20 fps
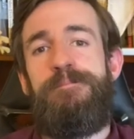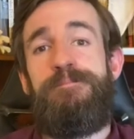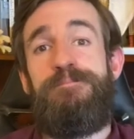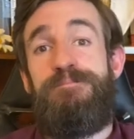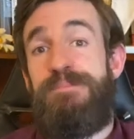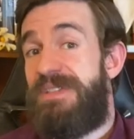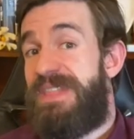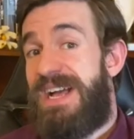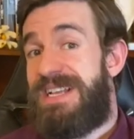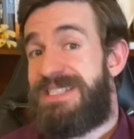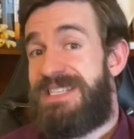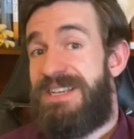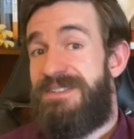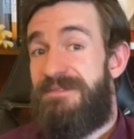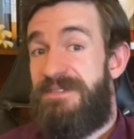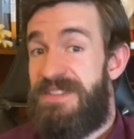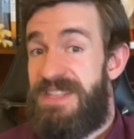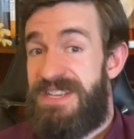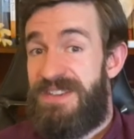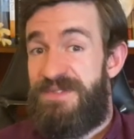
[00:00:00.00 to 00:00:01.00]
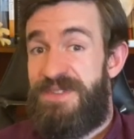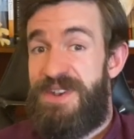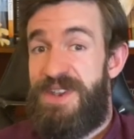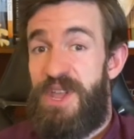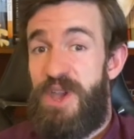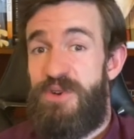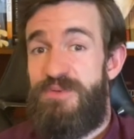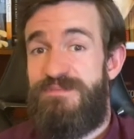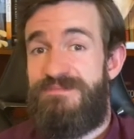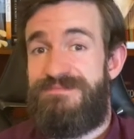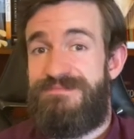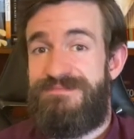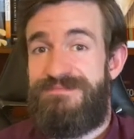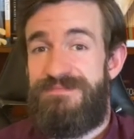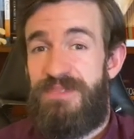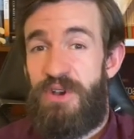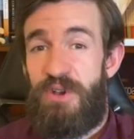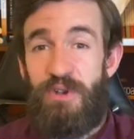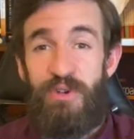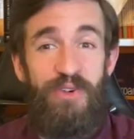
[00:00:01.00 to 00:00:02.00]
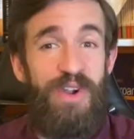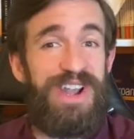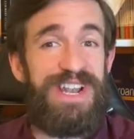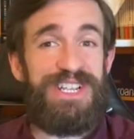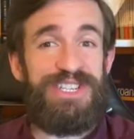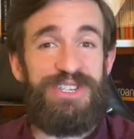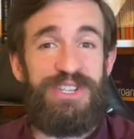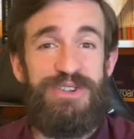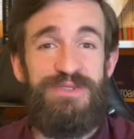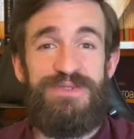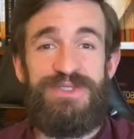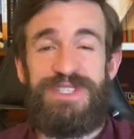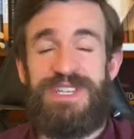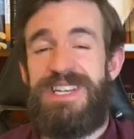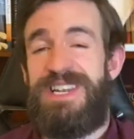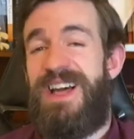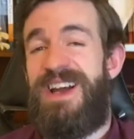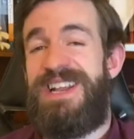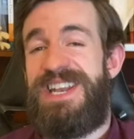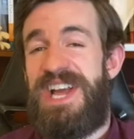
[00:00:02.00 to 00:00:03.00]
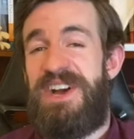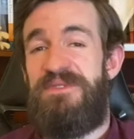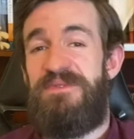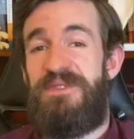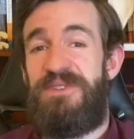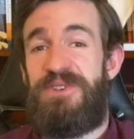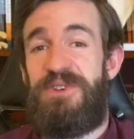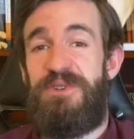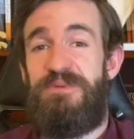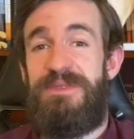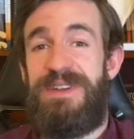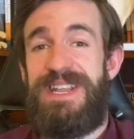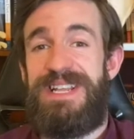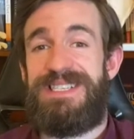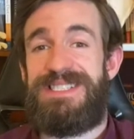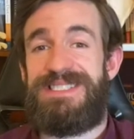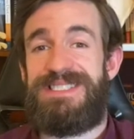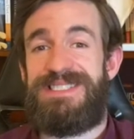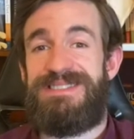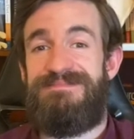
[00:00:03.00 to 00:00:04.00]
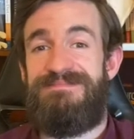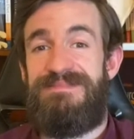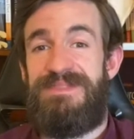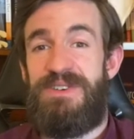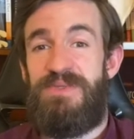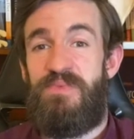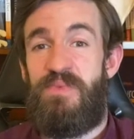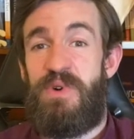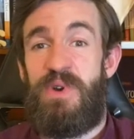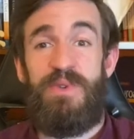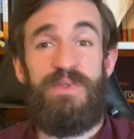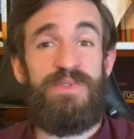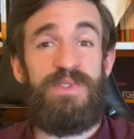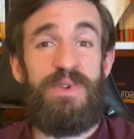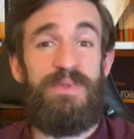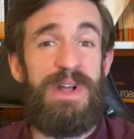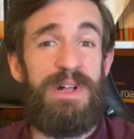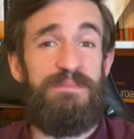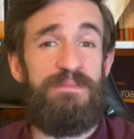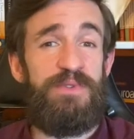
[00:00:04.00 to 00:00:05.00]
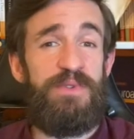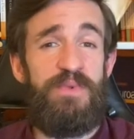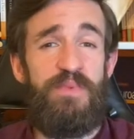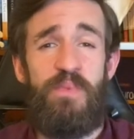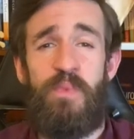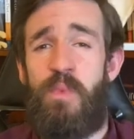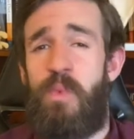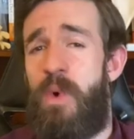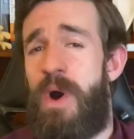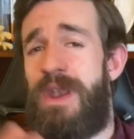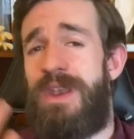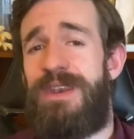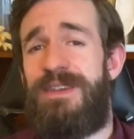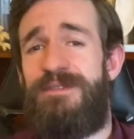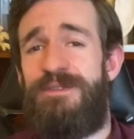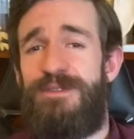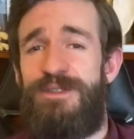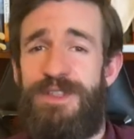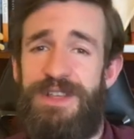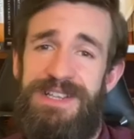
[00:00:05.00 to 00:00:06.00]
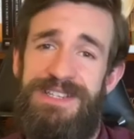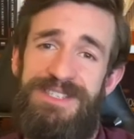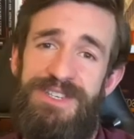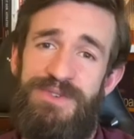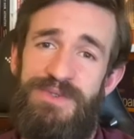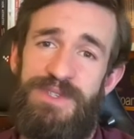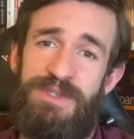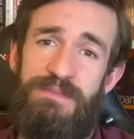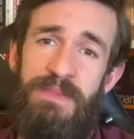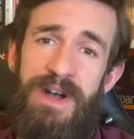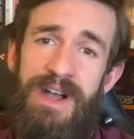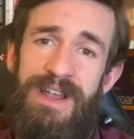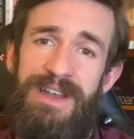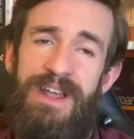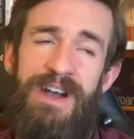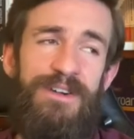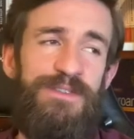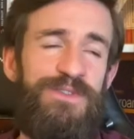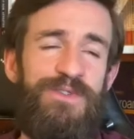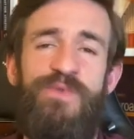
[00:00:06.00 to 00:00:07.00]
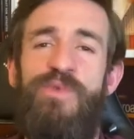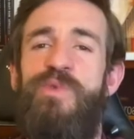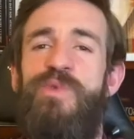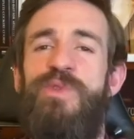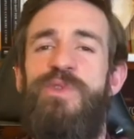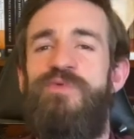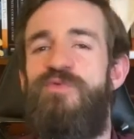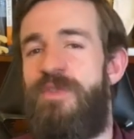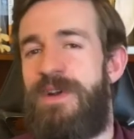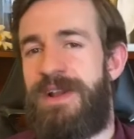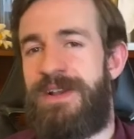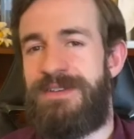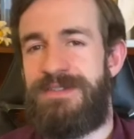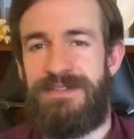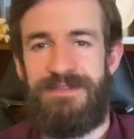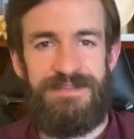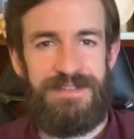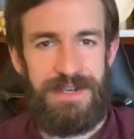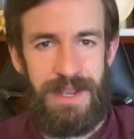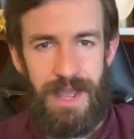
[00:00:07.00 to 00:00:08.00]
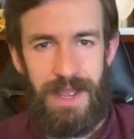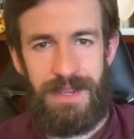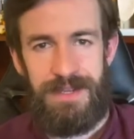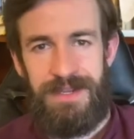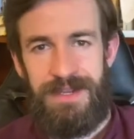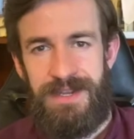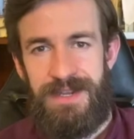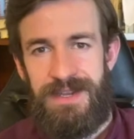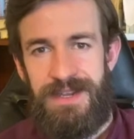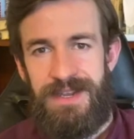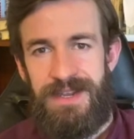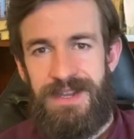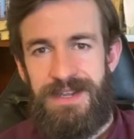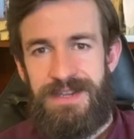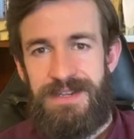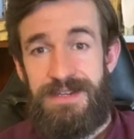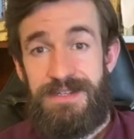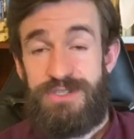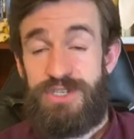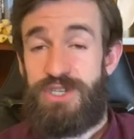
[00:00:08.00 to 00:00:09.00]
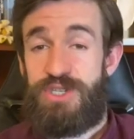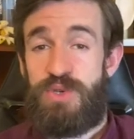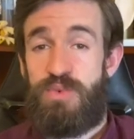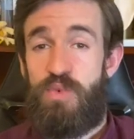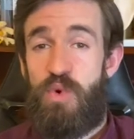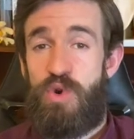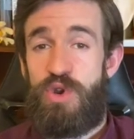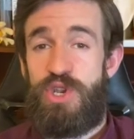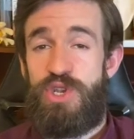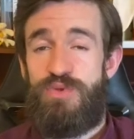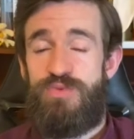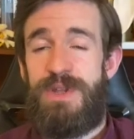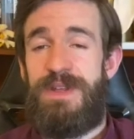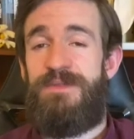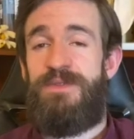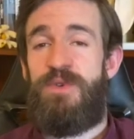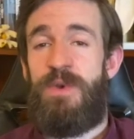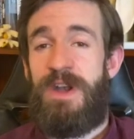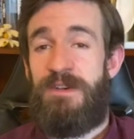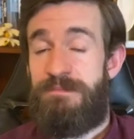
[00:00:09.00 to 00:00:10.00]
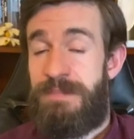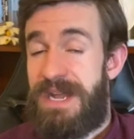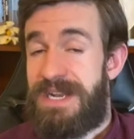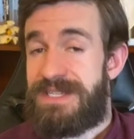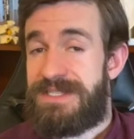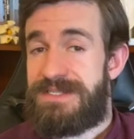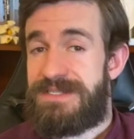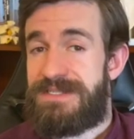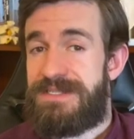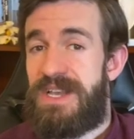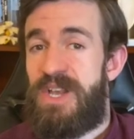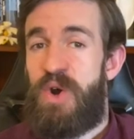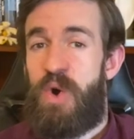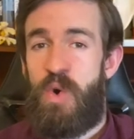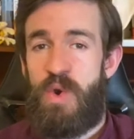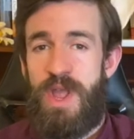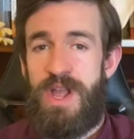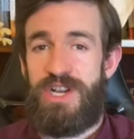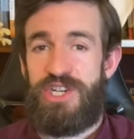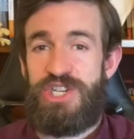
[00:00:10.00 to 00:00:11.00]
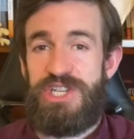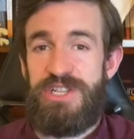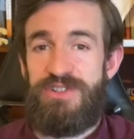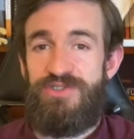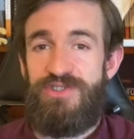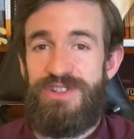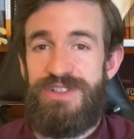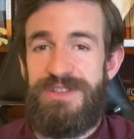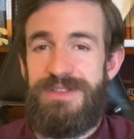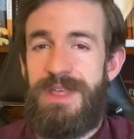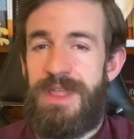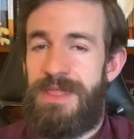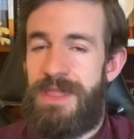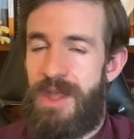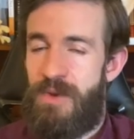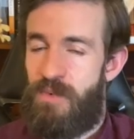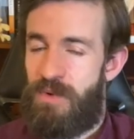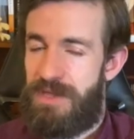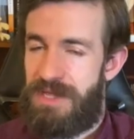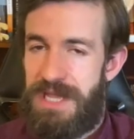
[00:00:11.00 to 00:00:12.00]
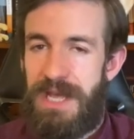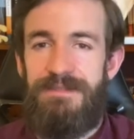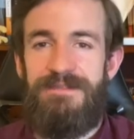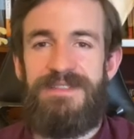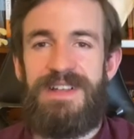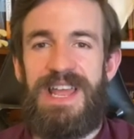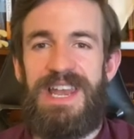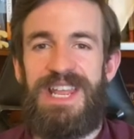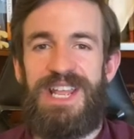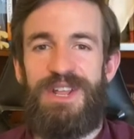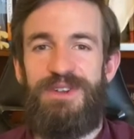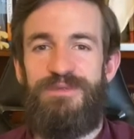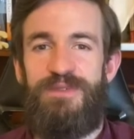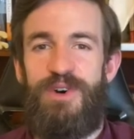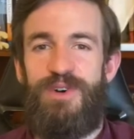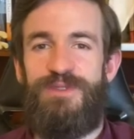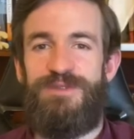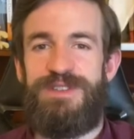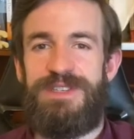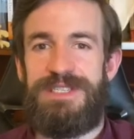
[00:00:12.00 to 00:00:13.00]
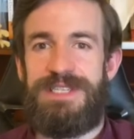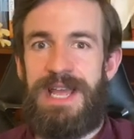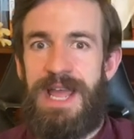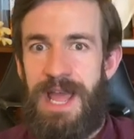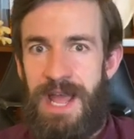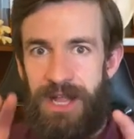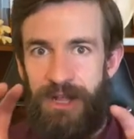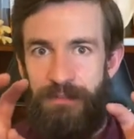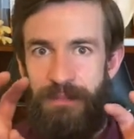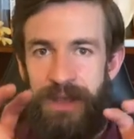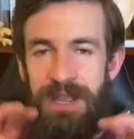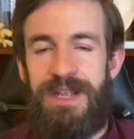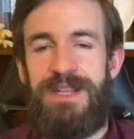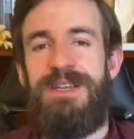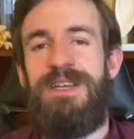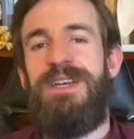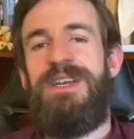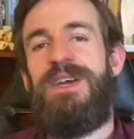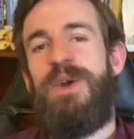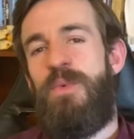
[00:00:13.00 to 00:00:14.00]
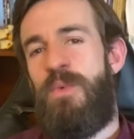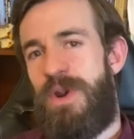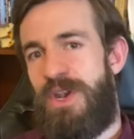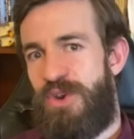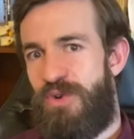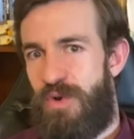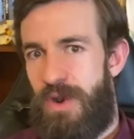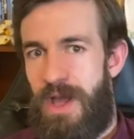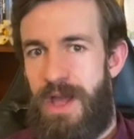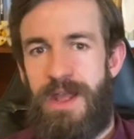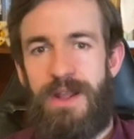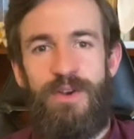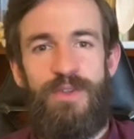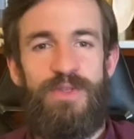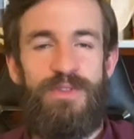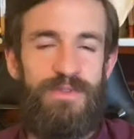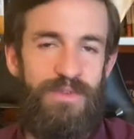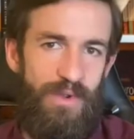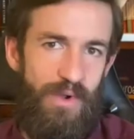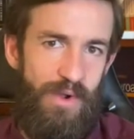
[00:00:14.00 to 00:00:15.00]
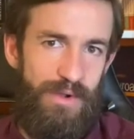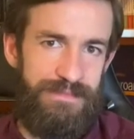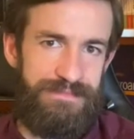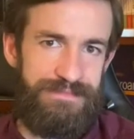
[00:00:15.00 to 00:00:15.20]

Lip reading: But that's it for this video. A great excuse to lie down for 2 minutes that will also help do wonderful things to your spine after all the rigors of the day. Just to warn you, if you have pets or young children, then they will love getting involved and helping when you're lying on the floor.